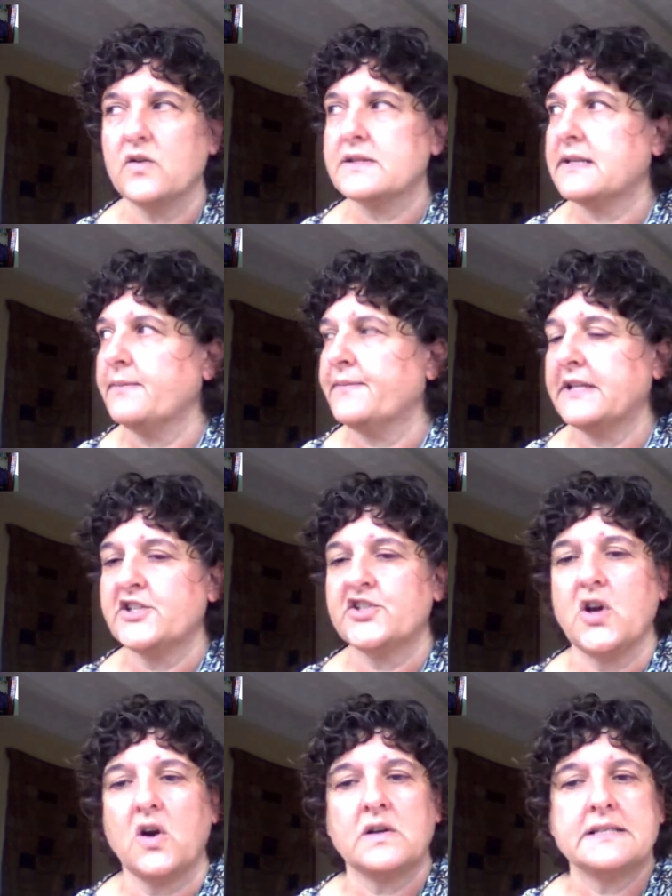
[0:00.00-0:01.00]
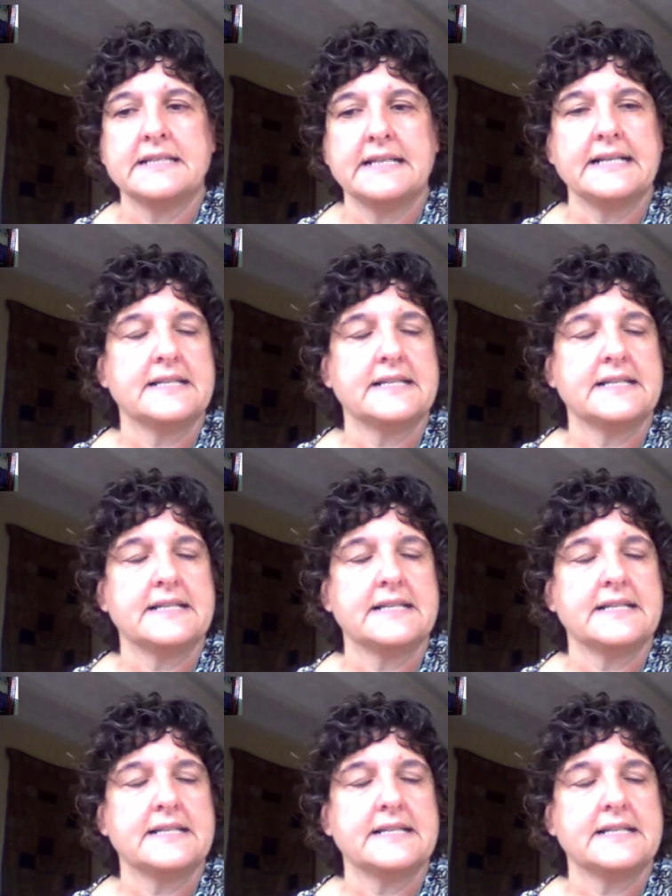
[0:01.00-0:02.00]
or something shocks it, or
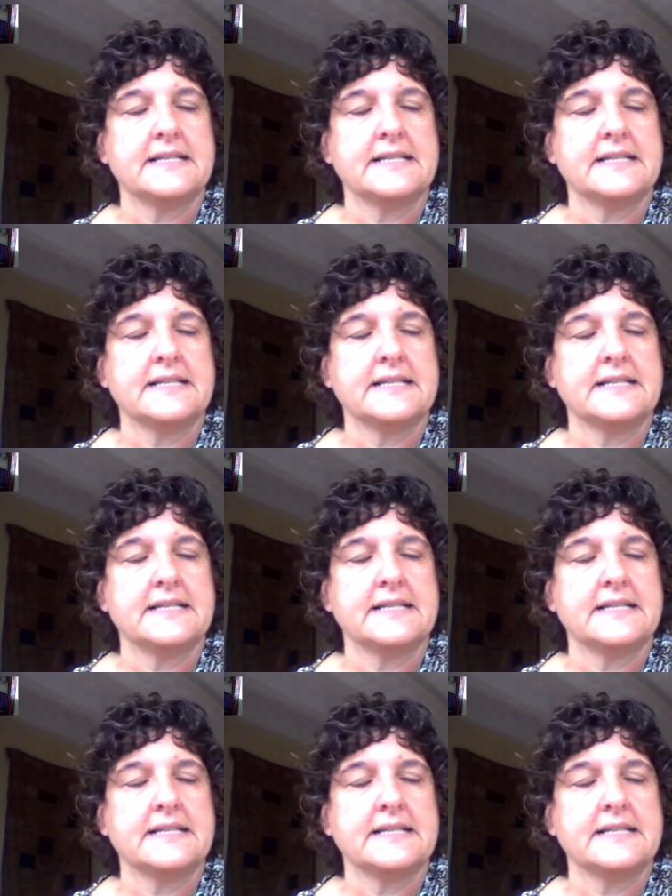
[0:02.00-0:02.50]
something